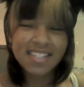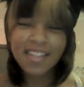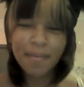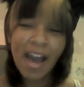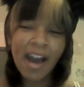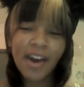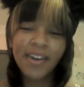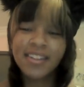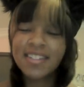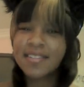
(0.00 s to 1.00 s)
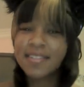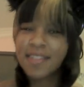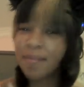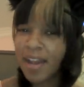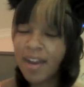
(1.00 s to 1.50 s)
somehow, to
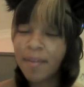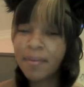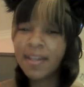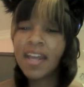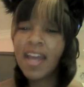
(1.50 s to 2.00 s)
compare, but